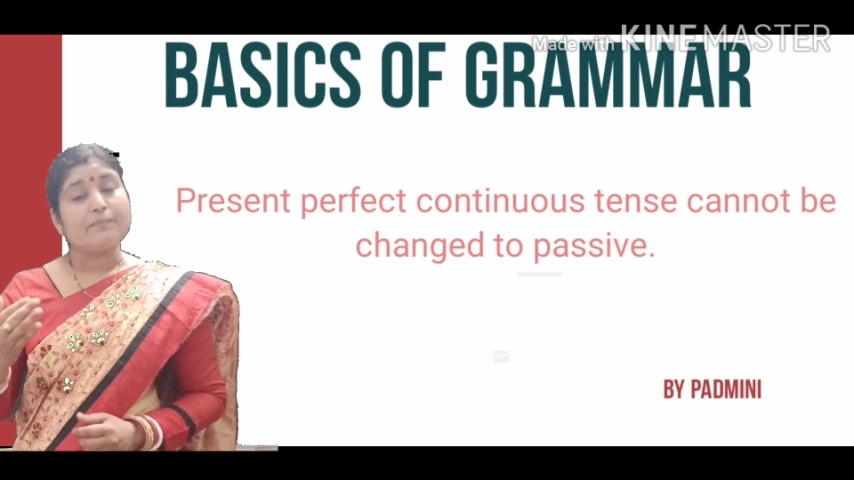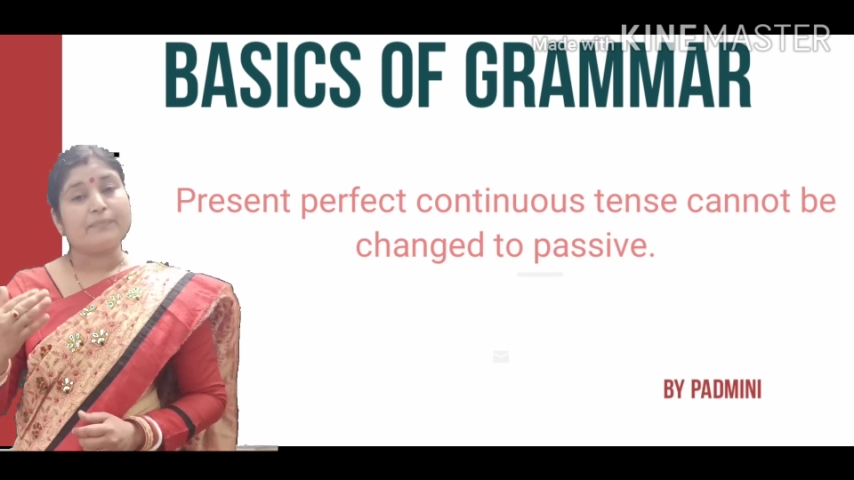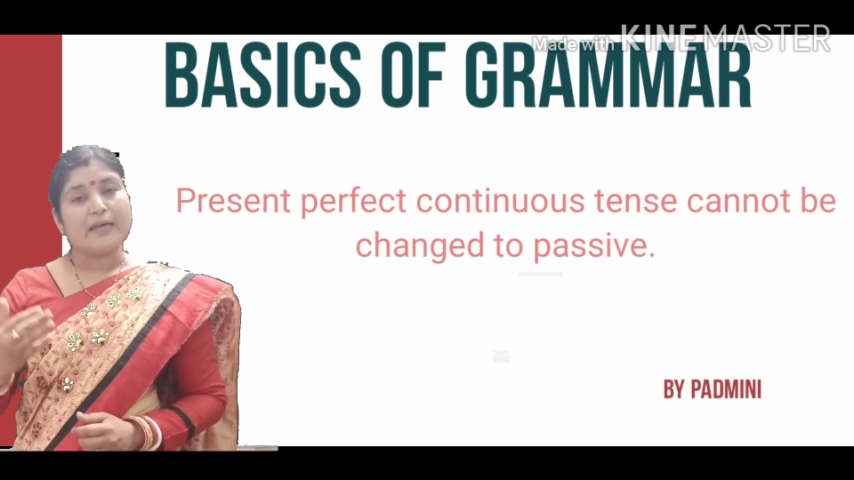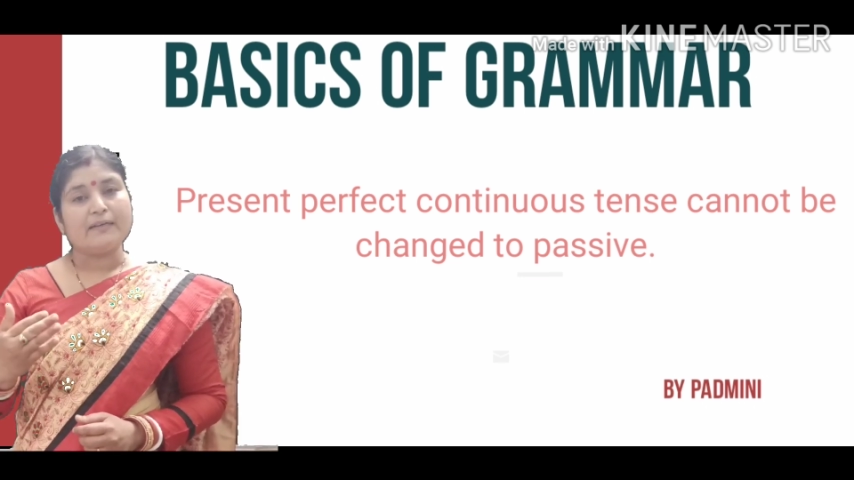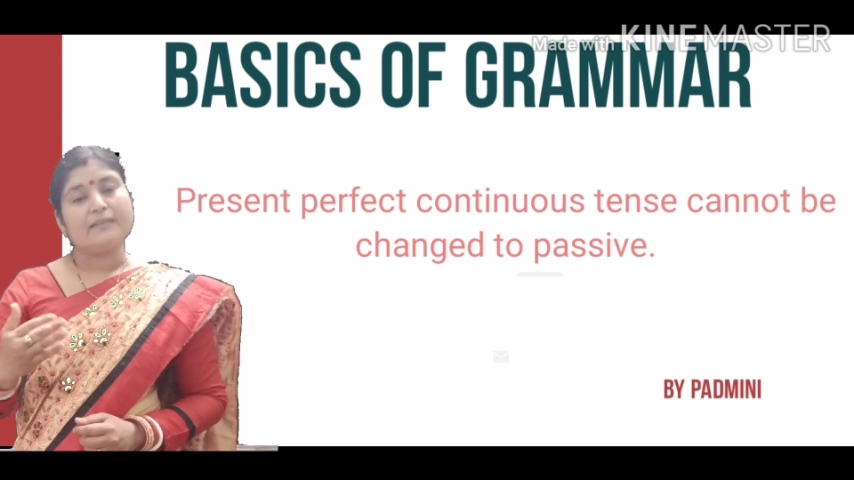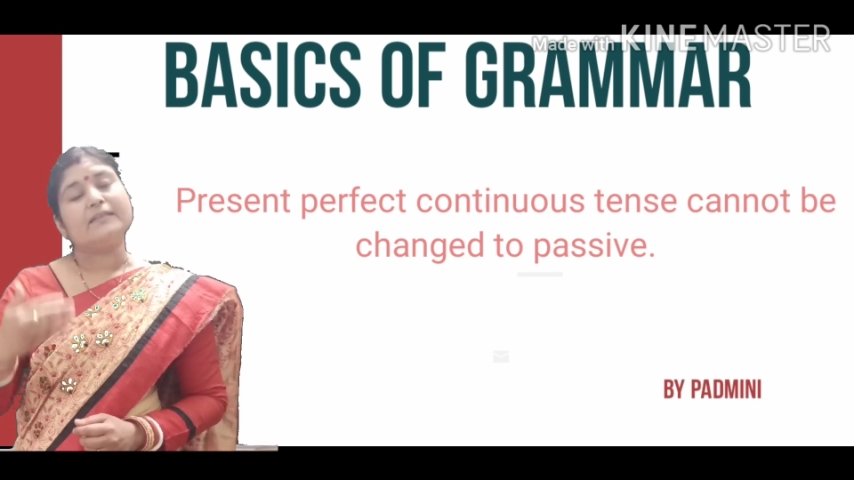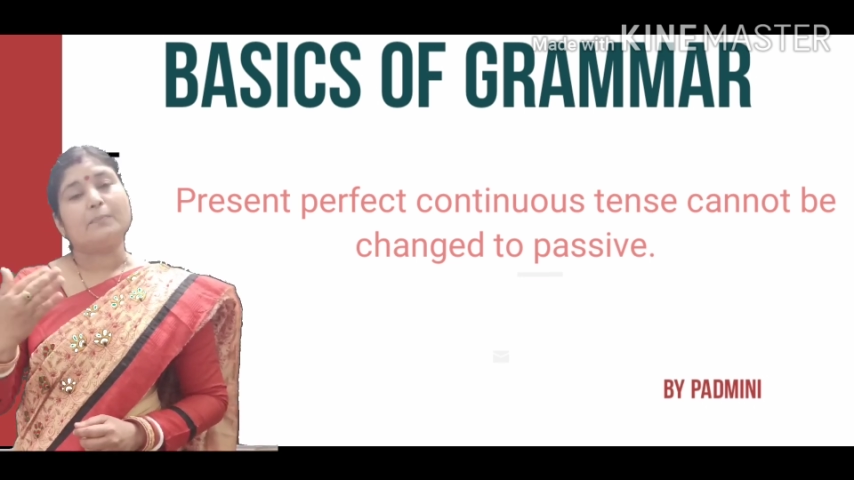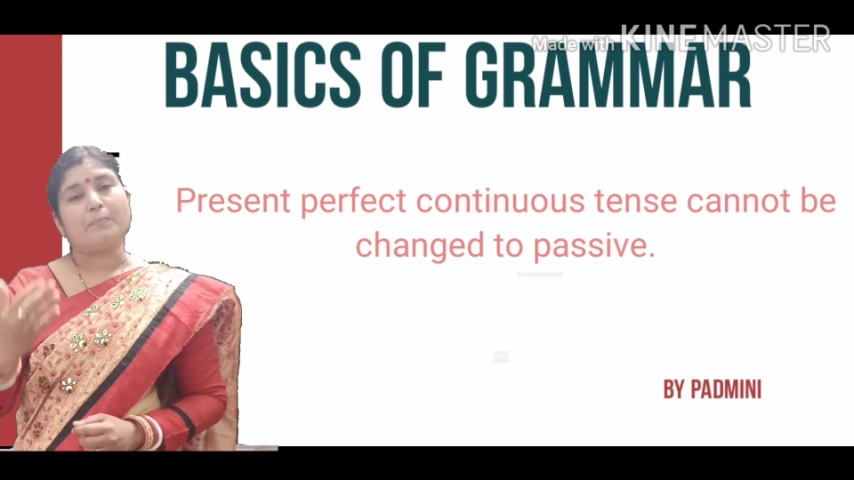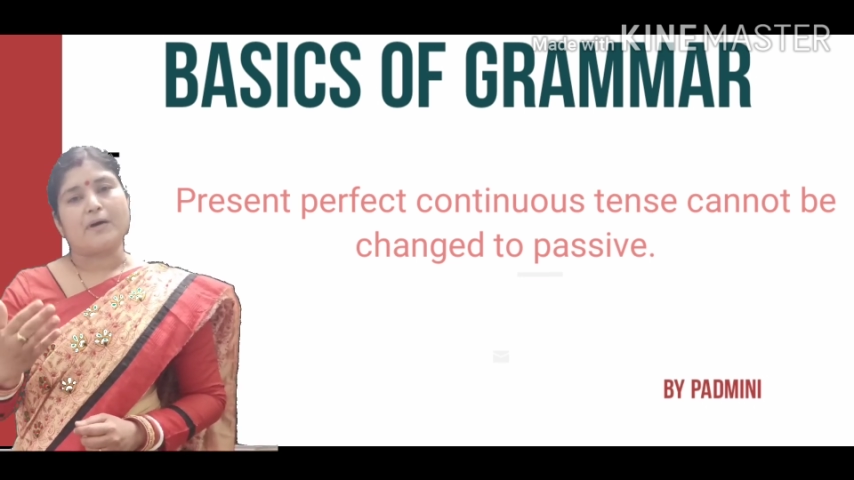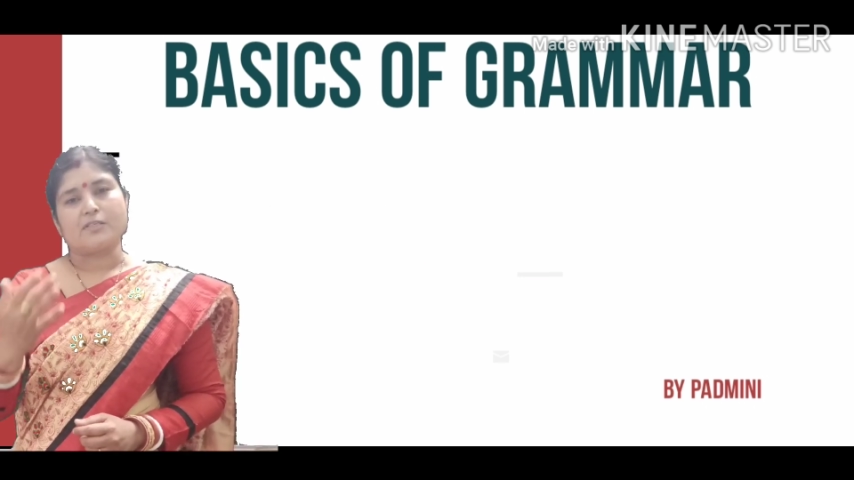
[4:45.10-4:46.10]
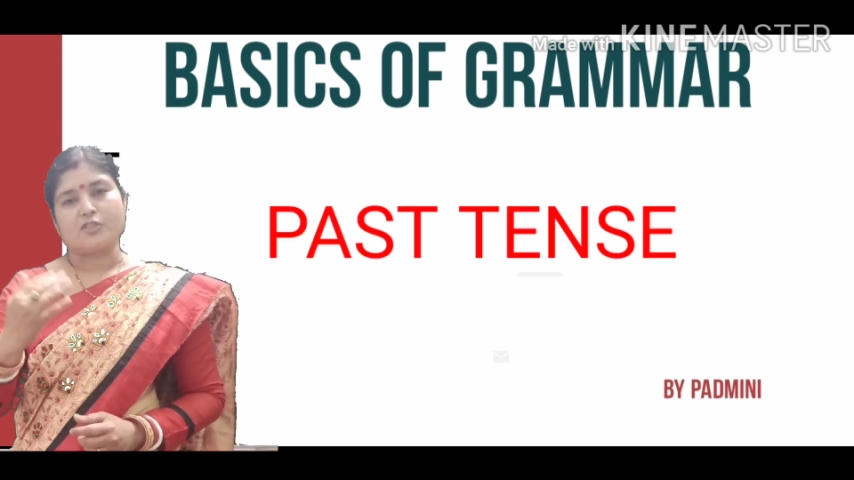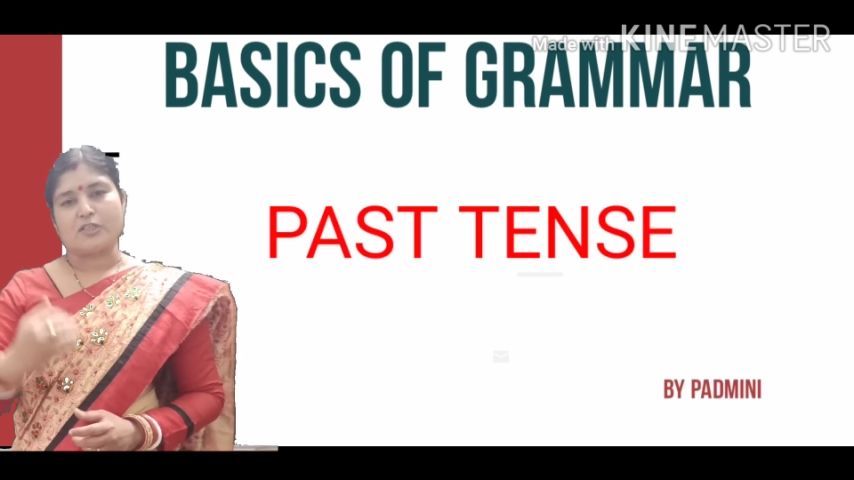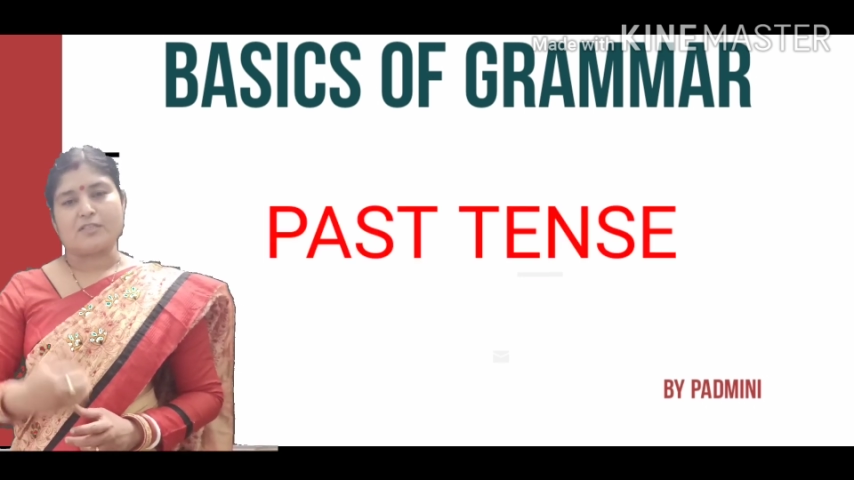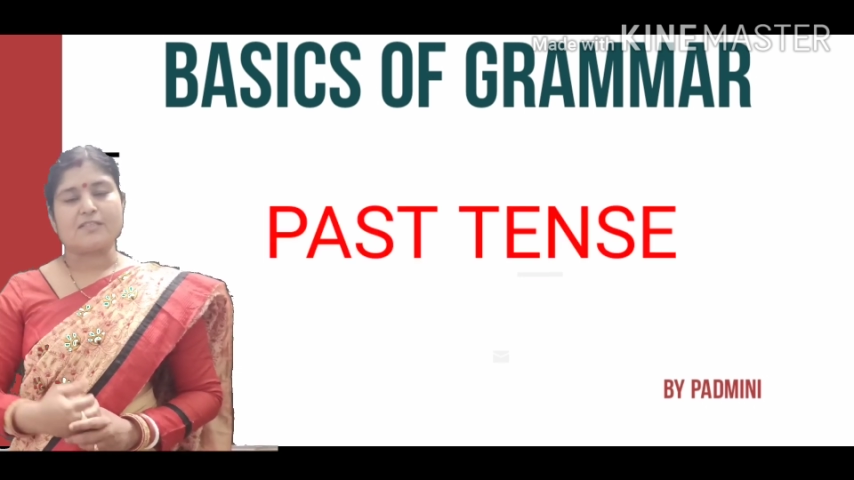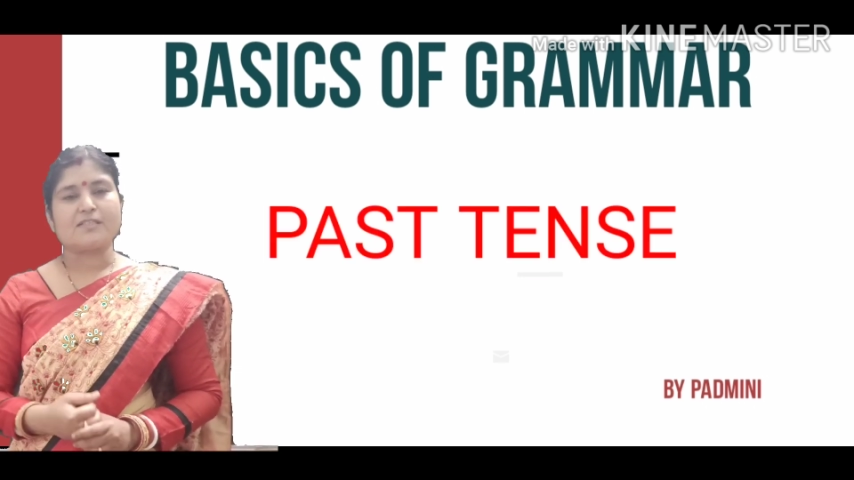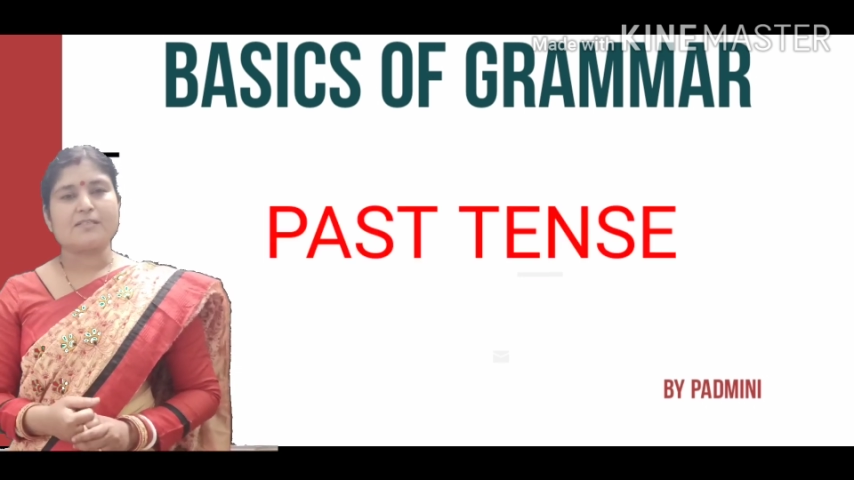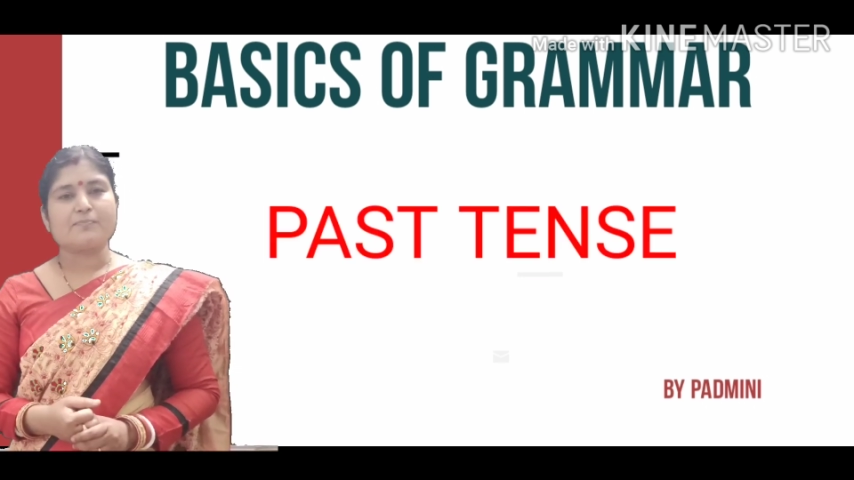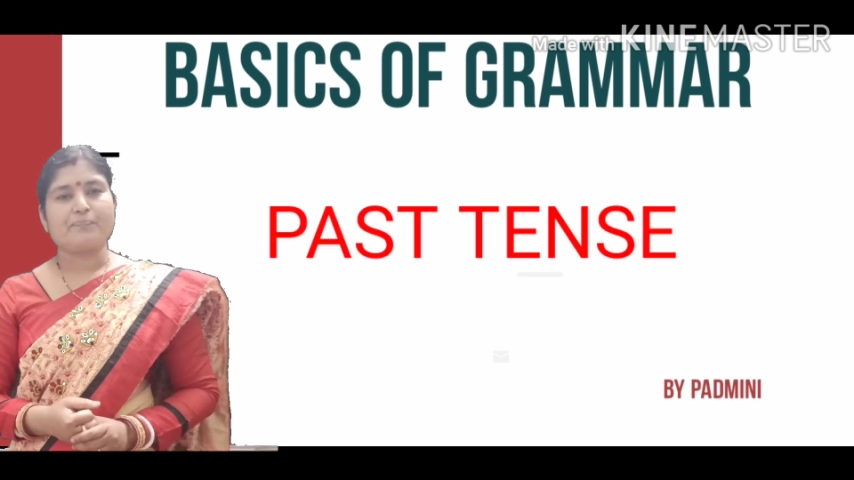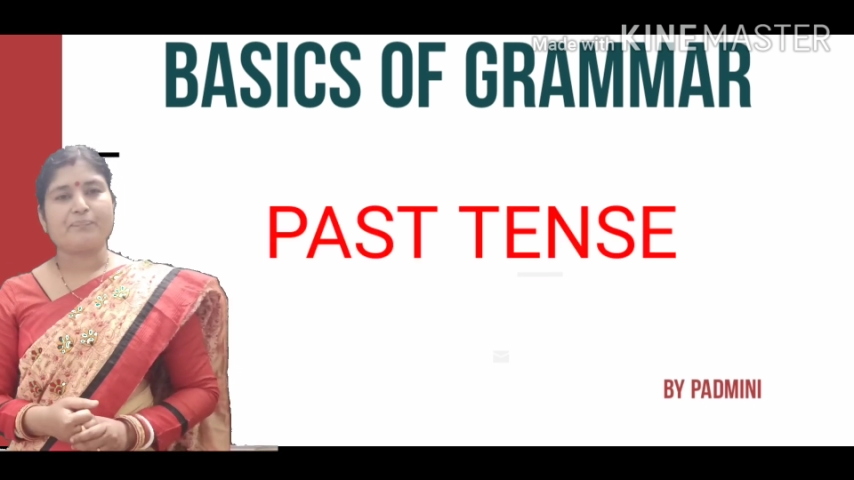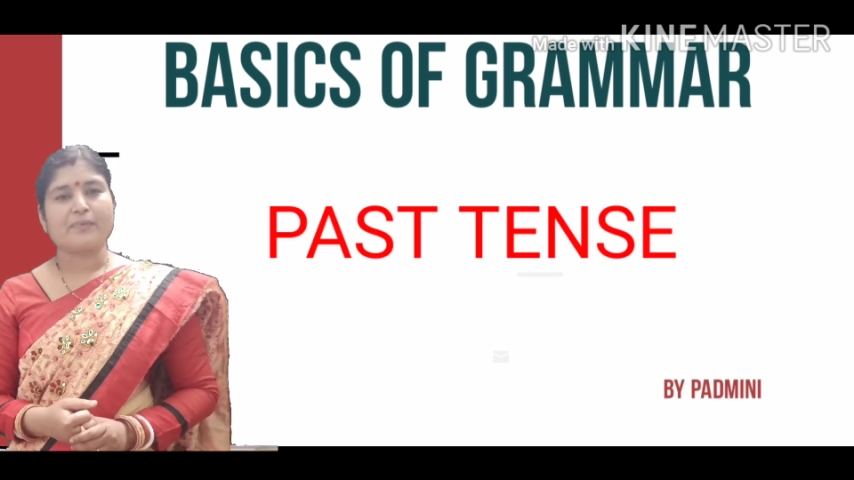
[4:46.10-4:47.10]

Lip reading: Then the past tense.